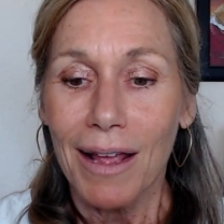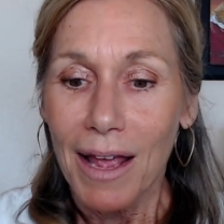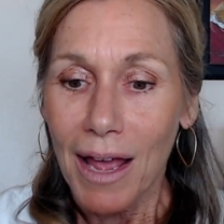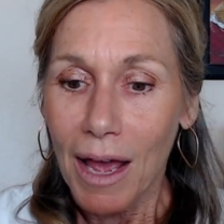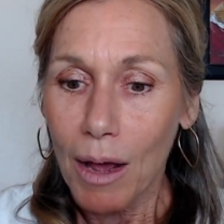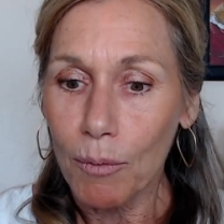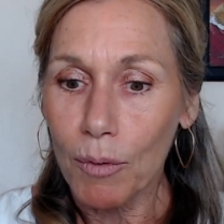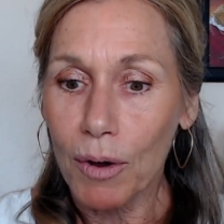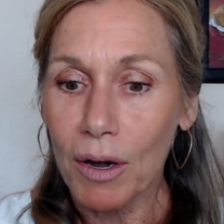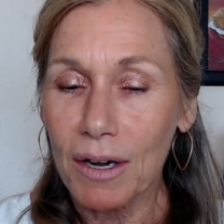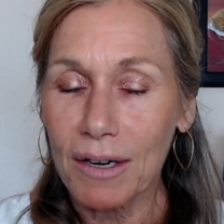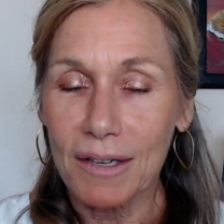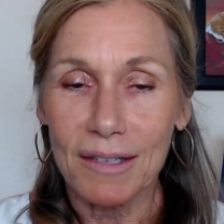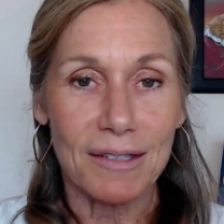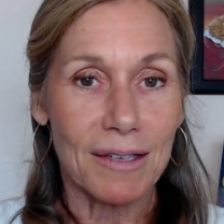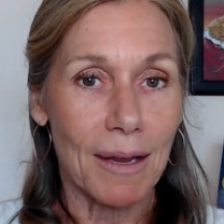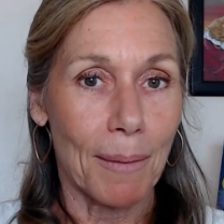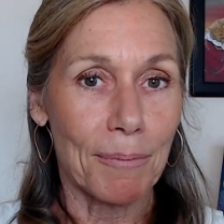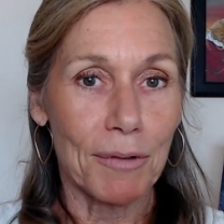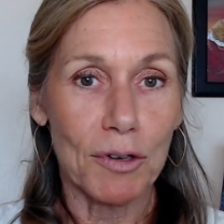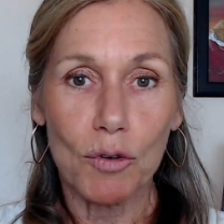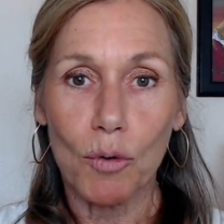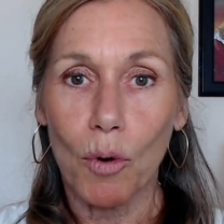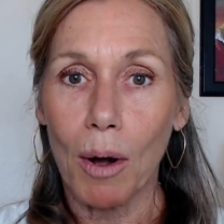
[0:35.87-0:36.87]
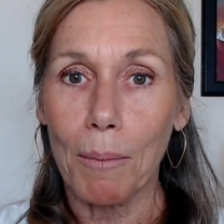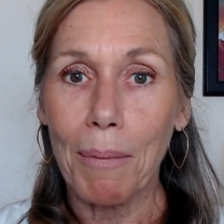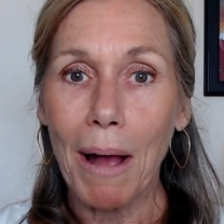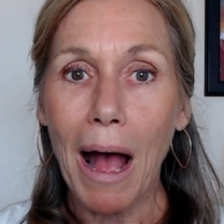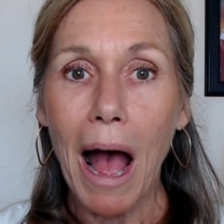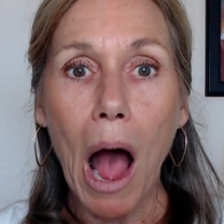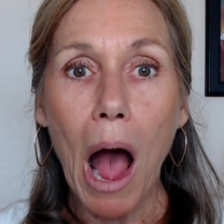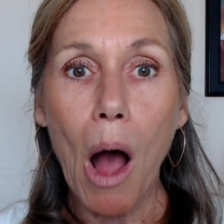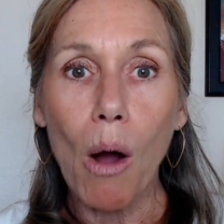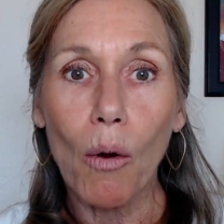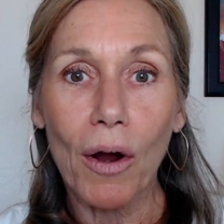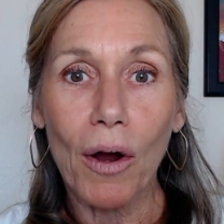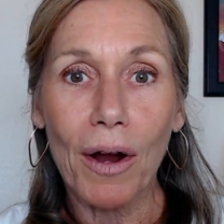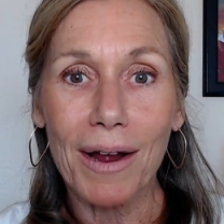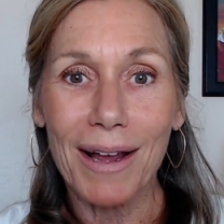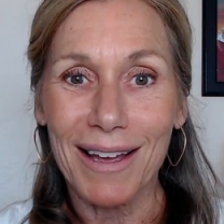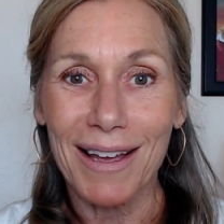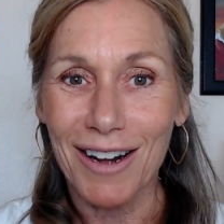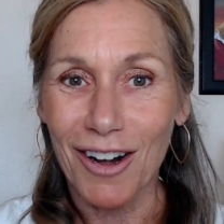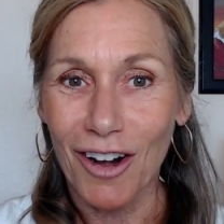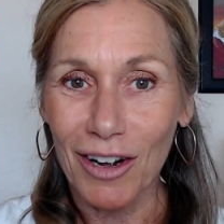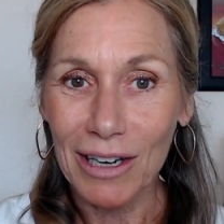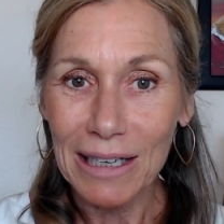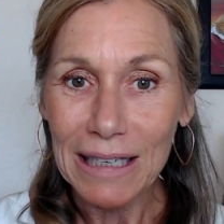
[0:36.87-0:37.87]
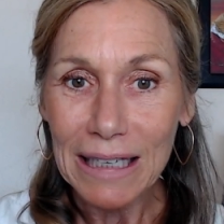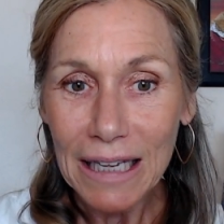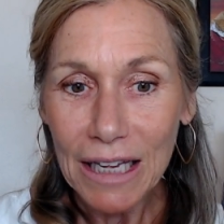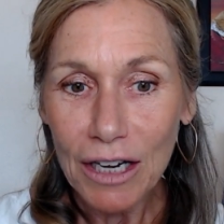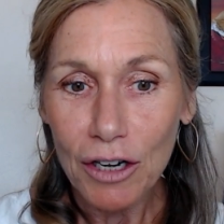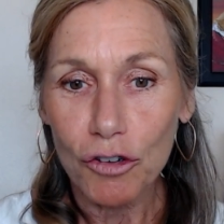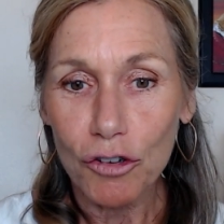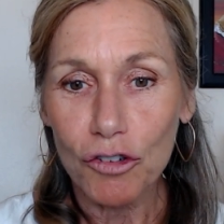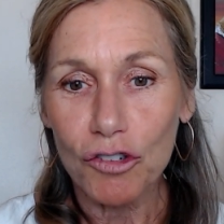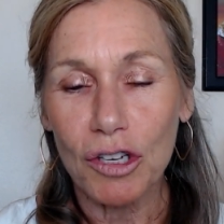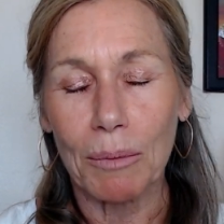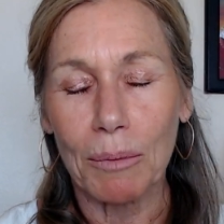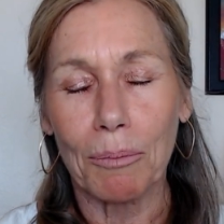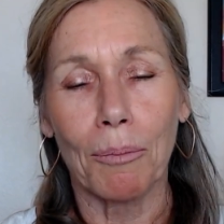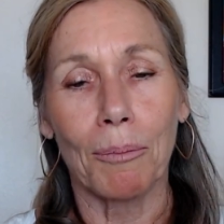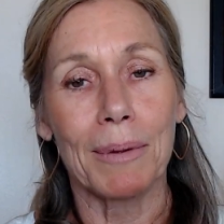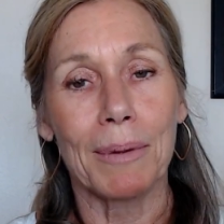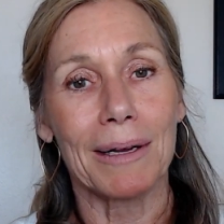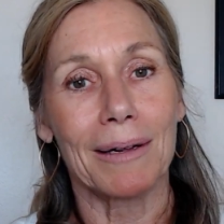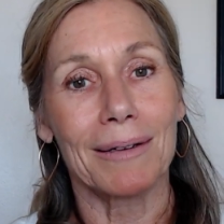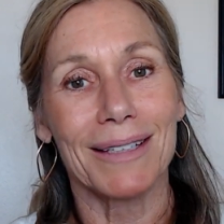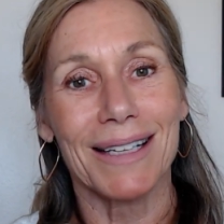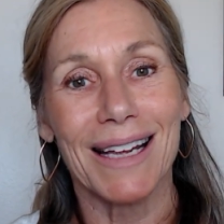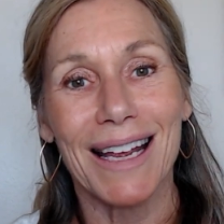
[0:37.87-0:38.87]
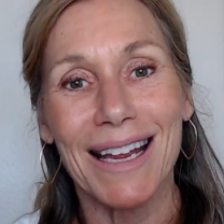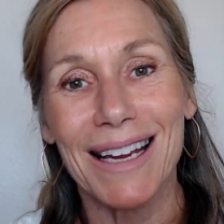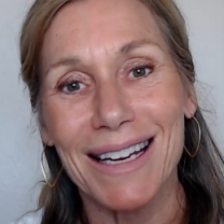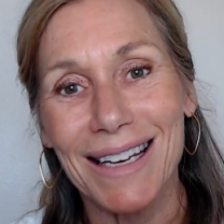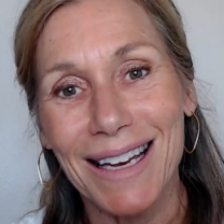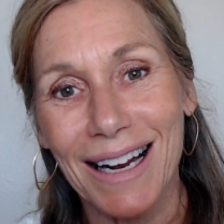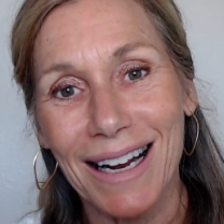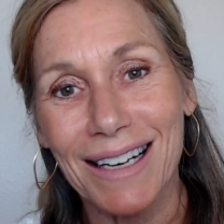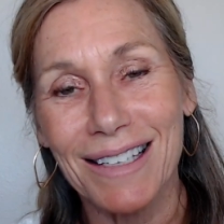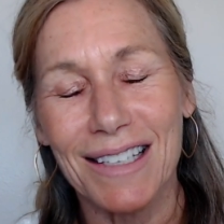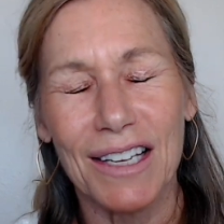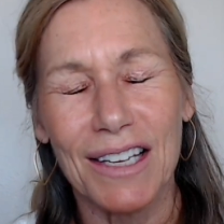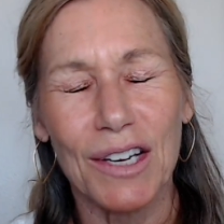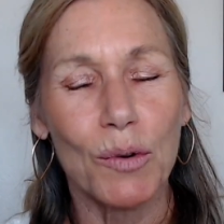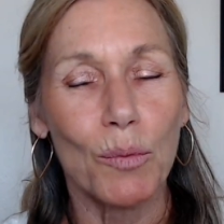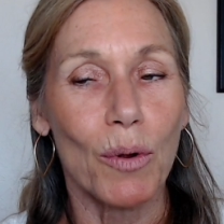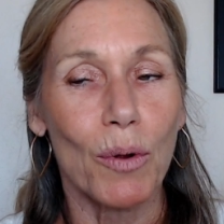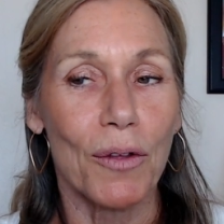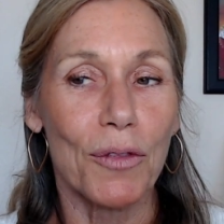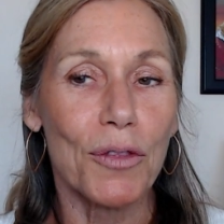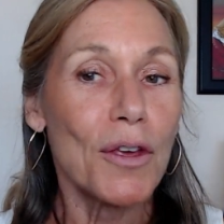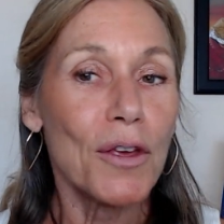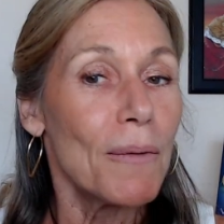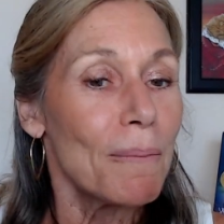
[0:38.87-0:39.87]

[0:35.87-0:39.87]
and we're going to step into our power and our leadership and be able to connect in with